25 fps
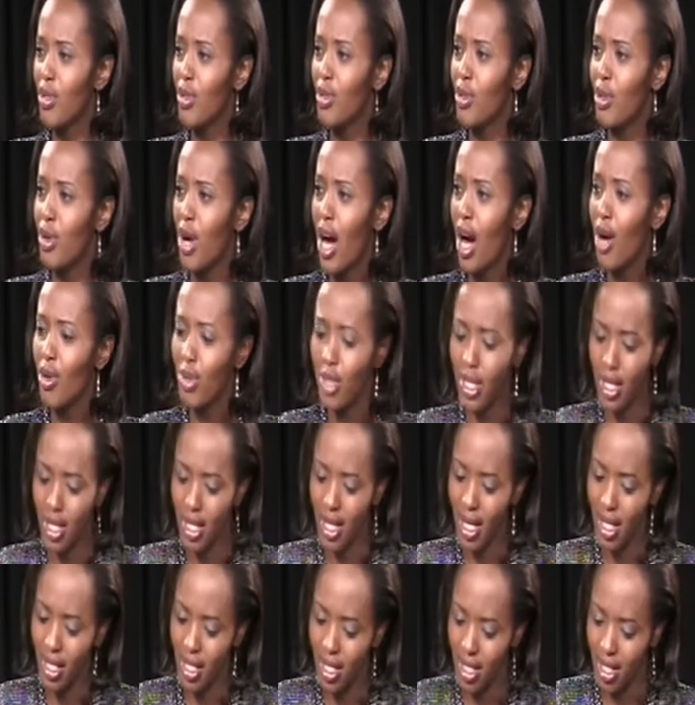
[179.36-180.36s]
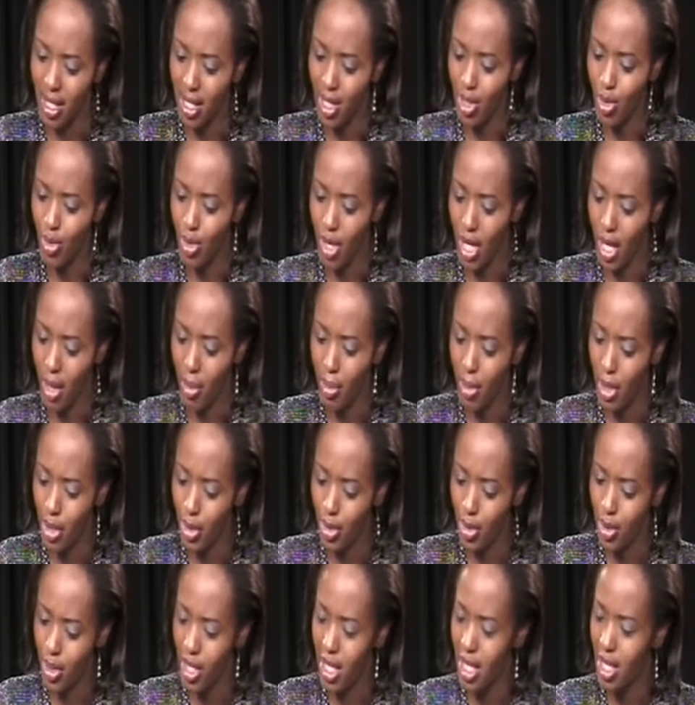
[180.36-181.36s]
how serious is it when a
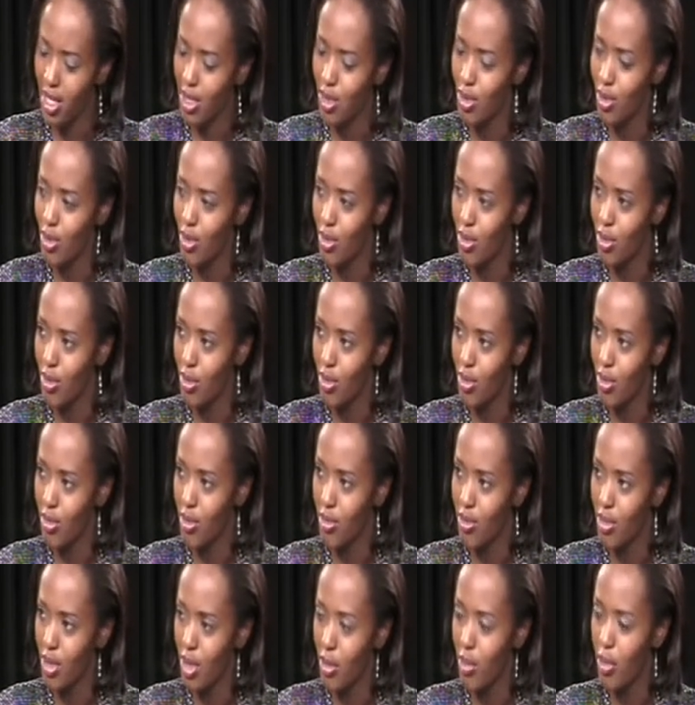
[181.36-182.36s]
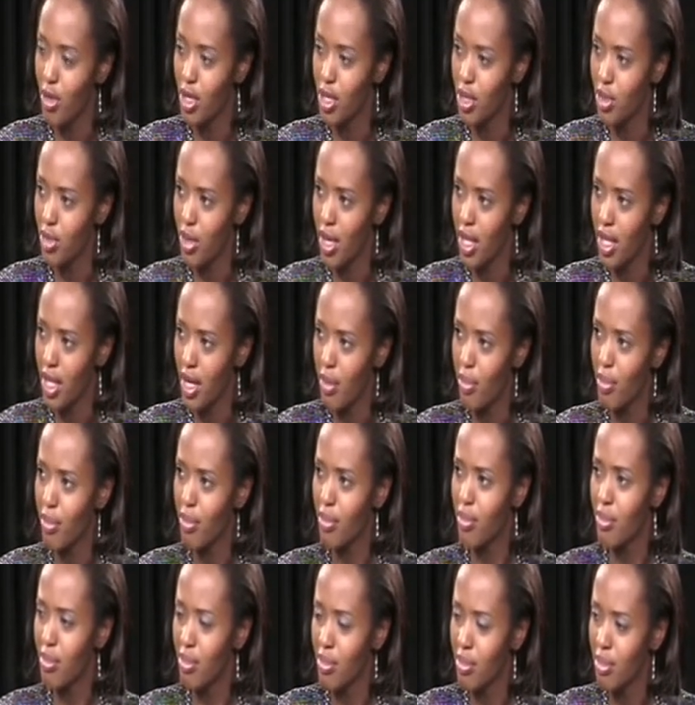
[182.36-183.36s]
person gets to the point where
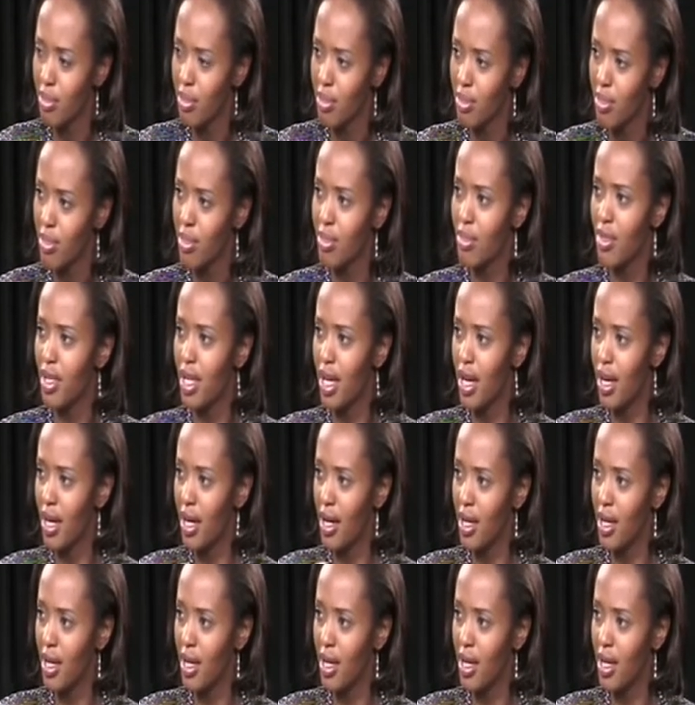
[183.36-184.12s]
they're